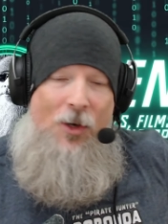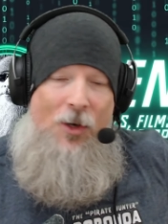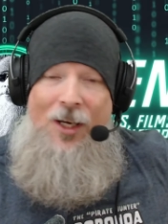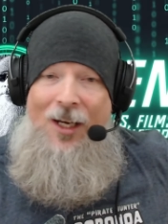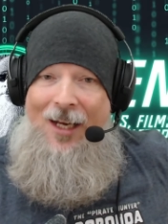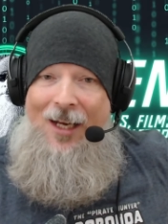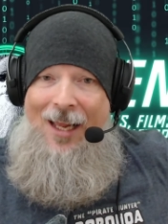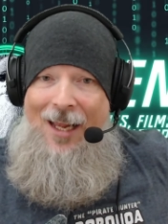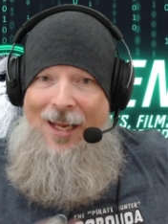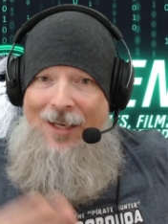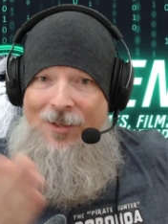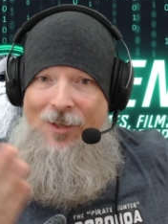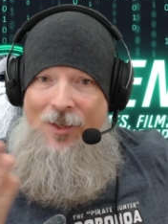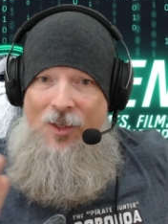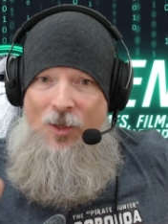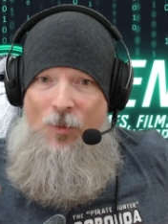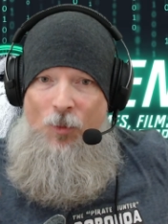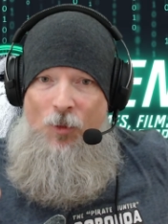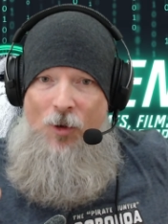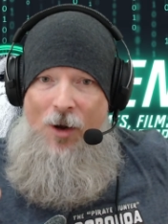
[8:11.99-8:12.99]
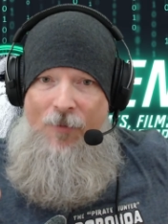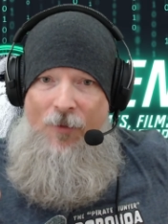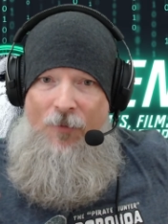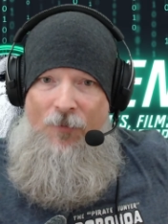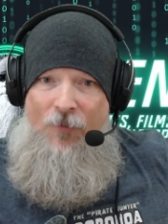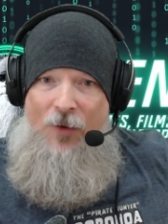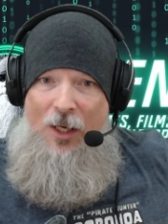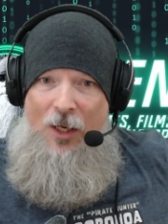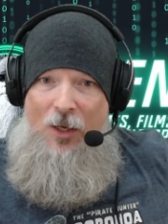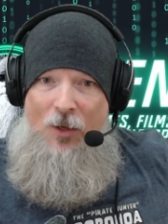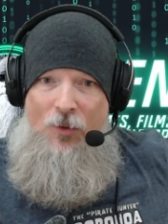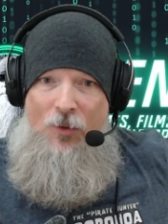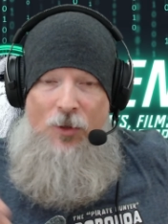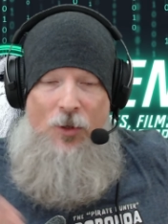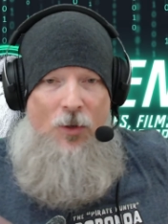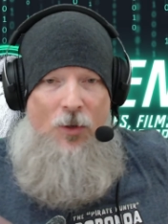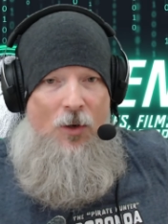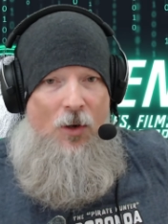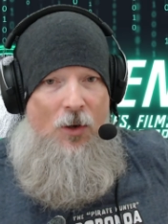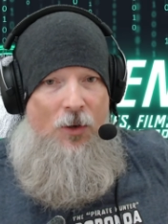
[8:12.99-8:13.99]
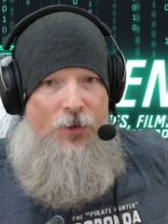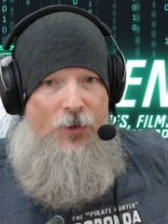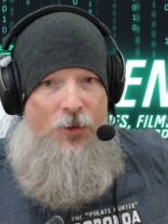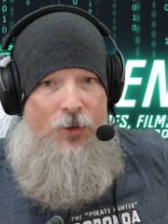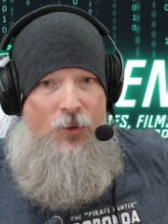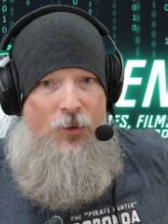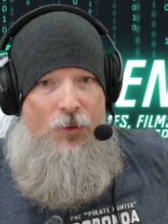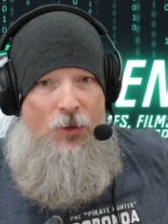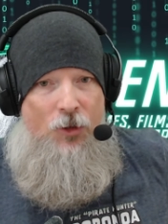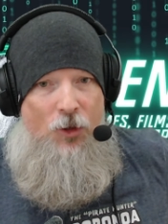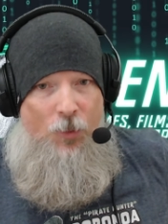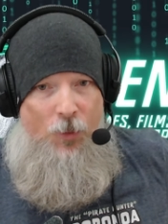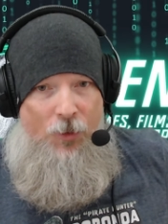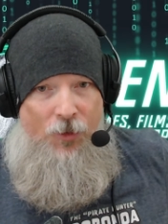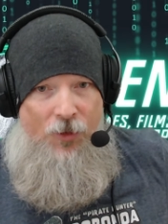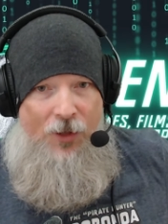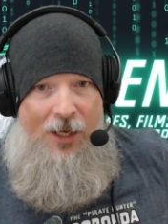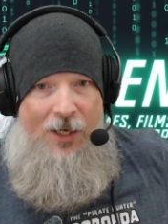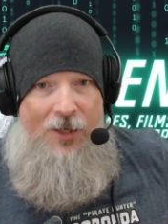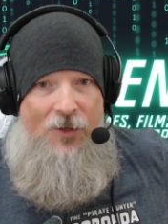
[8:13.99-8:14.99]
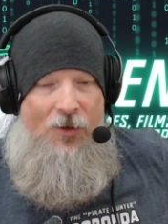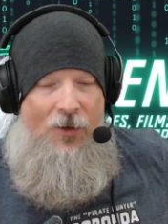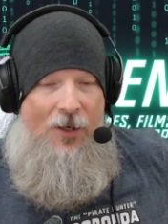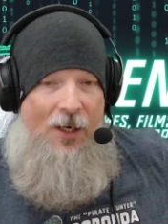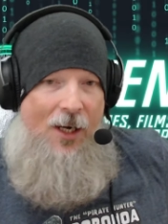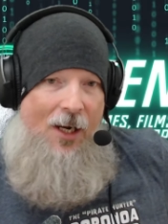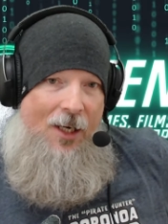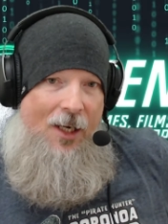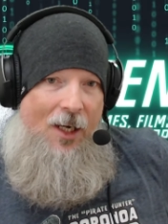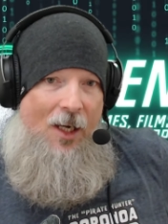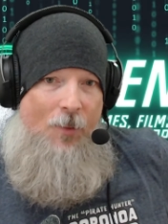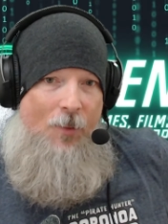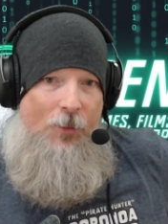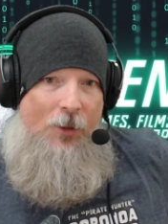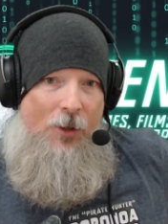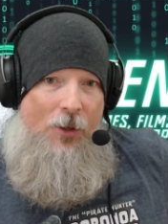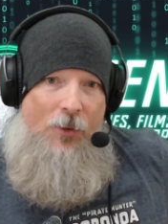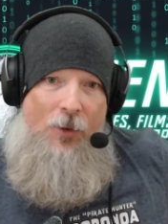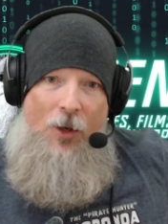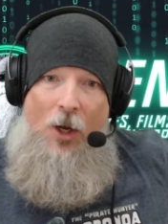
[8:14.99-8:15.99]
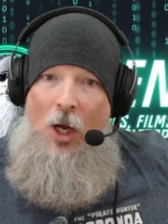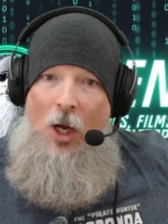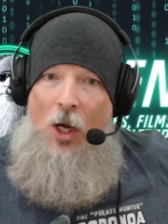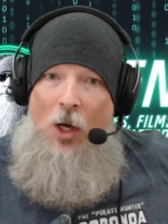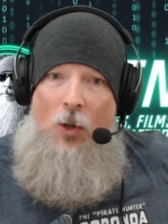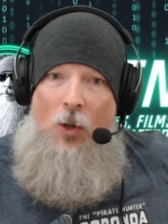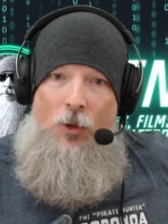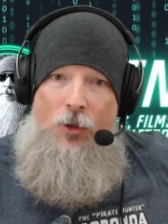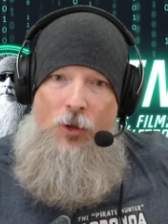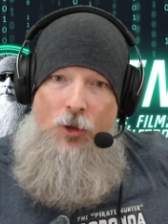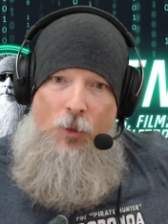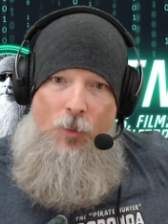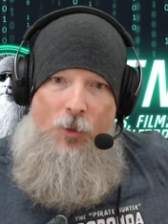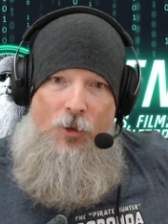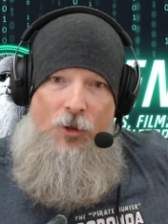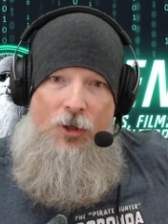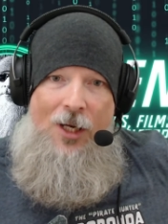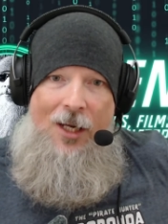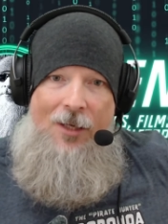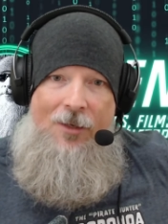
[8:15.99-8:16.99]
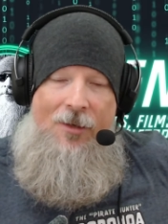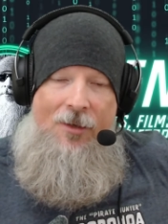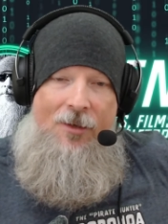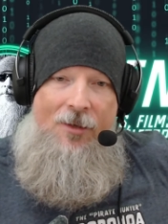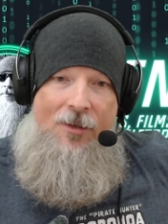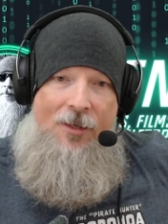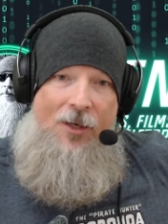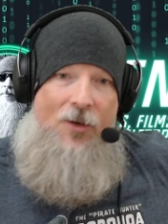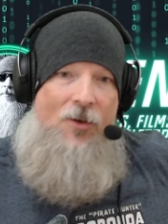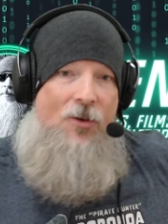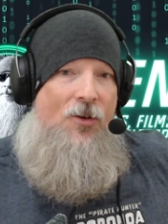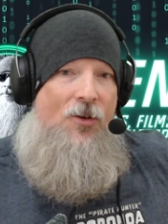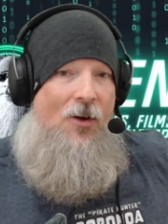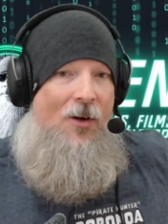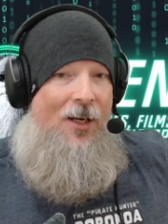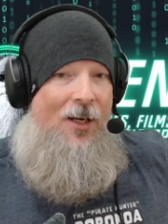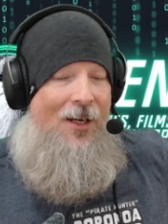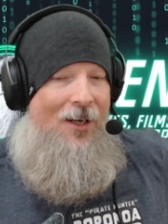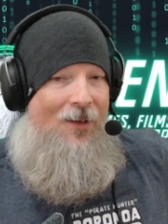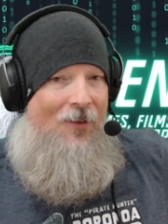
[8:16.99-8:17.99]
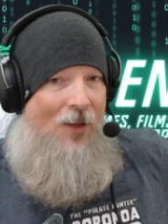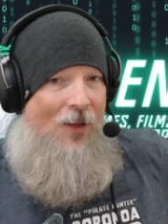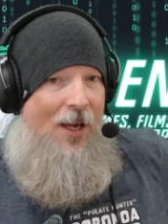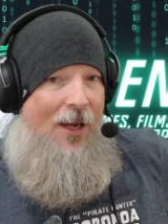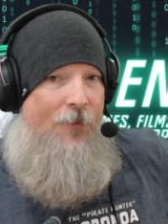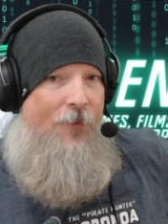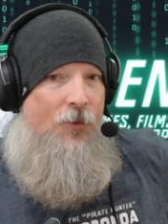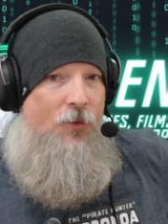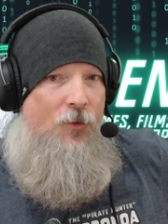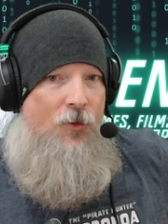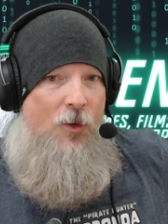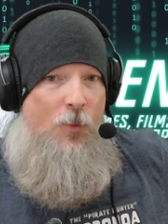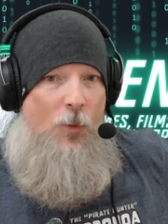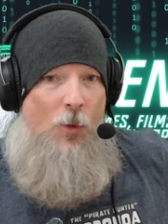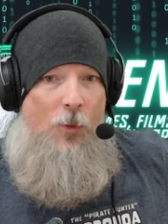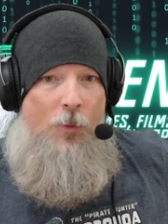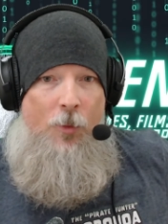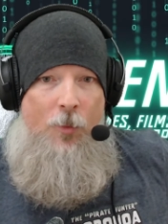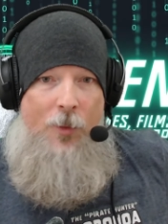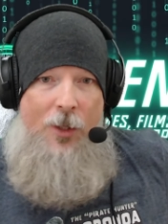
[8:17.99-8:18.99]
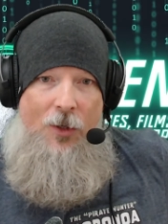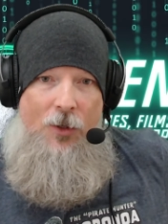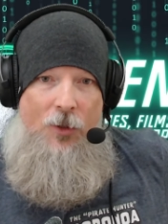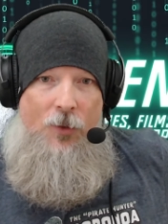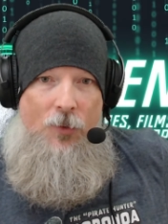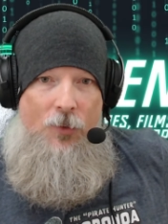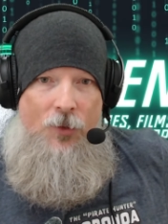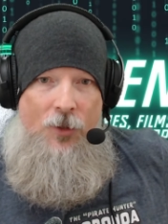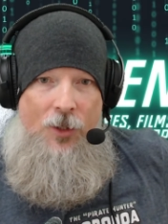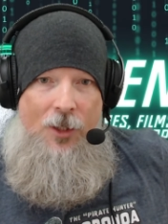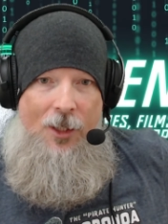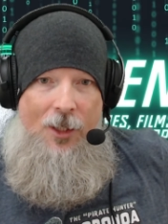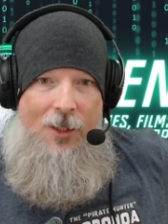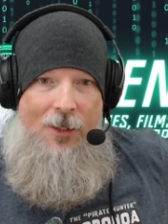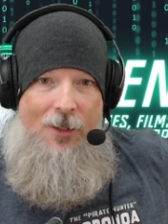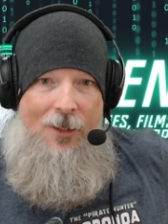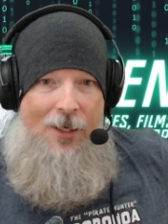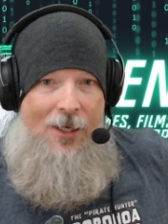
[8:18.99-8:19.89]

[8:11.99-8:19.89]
You get access to private videos. You can also do super thanks on any upload, or super chats and stickers on any live stream or premiere you see.